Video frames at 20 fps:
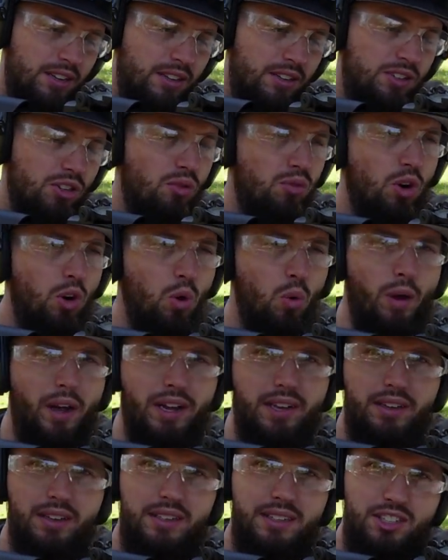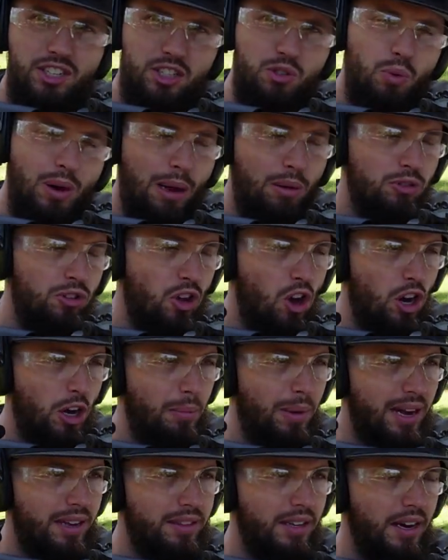So real quick, just what I was talking
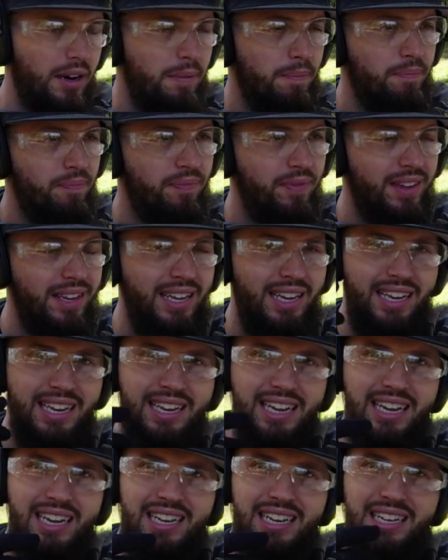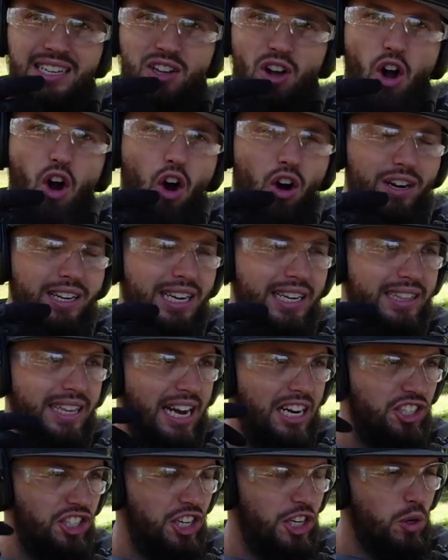about there. Hard to get
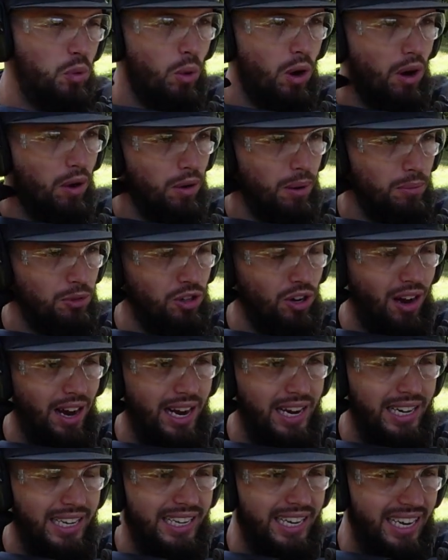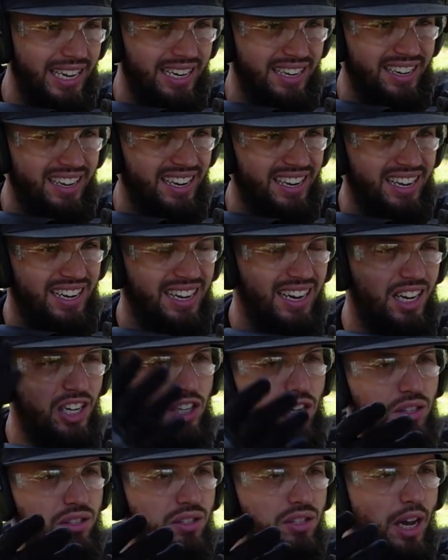that cheek wheel. I'm trying to get a
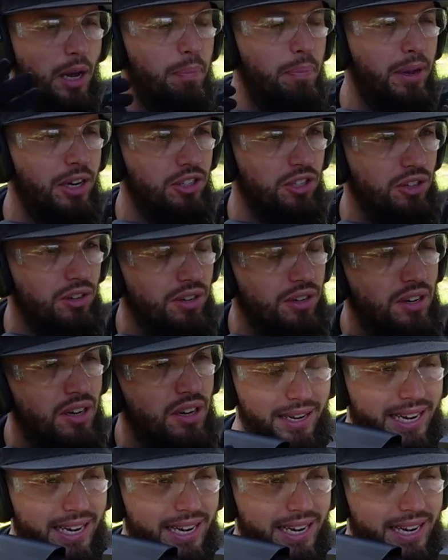good sight picture.